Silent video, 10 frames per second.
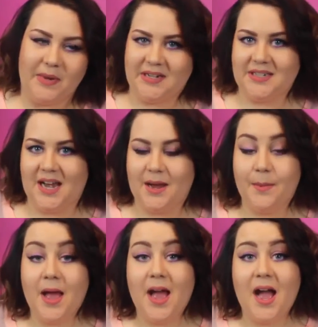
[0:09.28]
Big
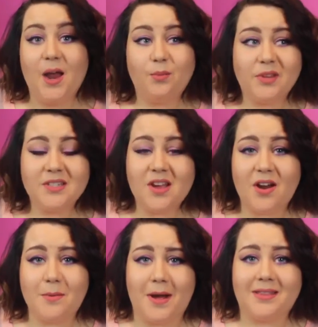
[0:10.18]
time. I'm really
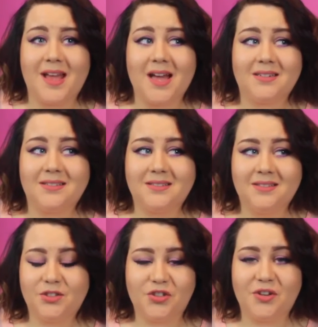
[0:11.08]
sorry about that.
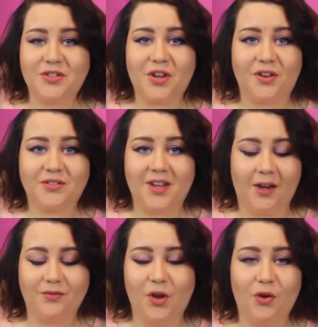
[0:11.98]
There's no excuse.
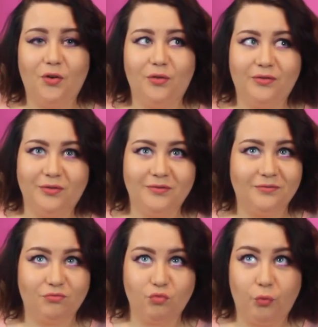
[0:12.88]
I have no
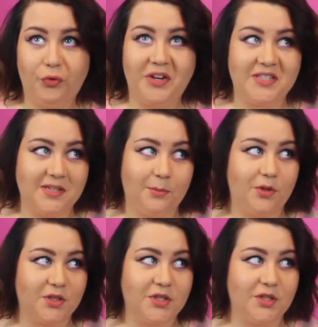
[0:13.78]

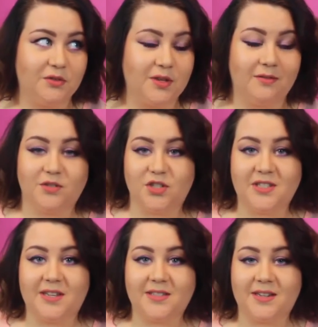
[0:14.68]
reasonable excuse. I was
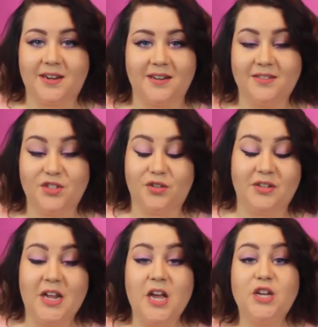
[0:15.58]
just lazy and I didn't do
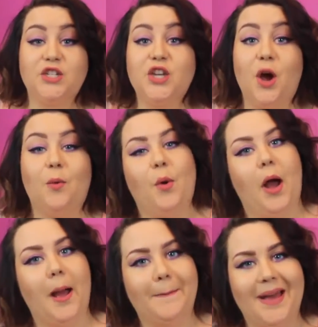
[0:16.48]
it. So,
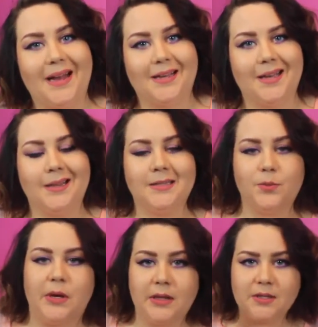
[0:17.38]
I'm back again
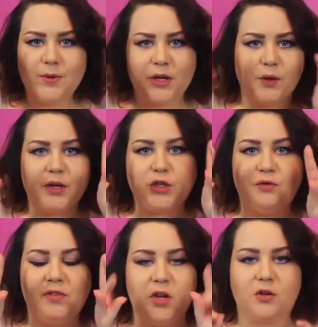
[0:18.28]
this week, and this week you get
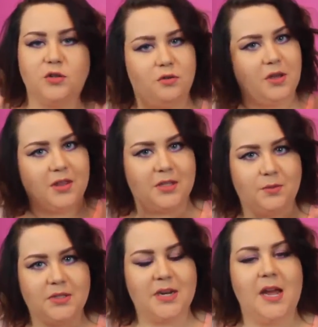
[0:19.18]
2 videos. So you get
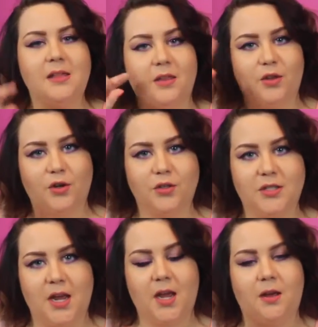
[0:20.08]
this one today, and then
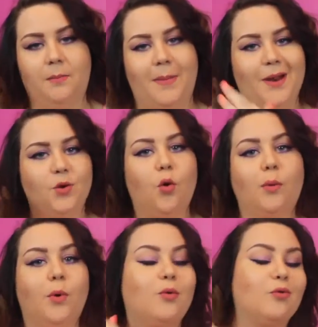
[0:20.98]
Thursday, my
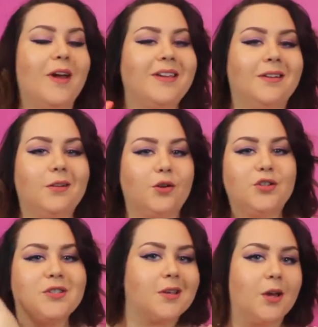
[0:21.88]
normal,
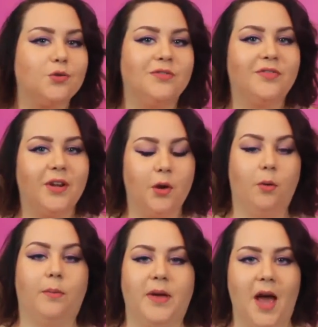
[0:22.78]
regular, scheduled
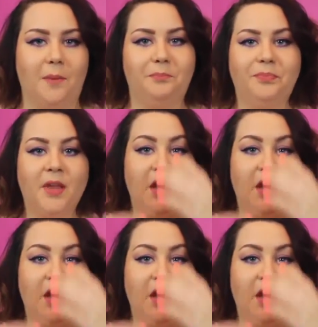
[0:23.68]
video will be up.